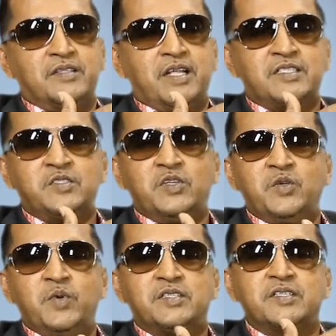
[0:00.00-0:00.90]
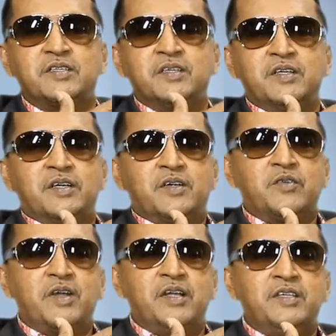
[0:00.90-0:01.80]
that's the only way to
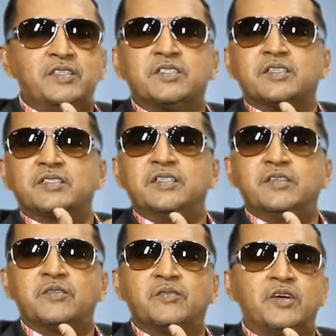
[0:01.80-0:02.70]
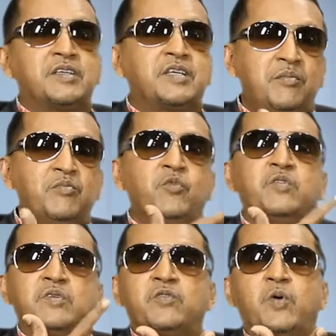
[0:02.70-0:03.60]
really succeed. You've got to keep
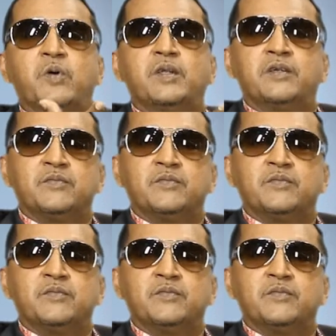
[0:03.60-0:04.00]
moving forward.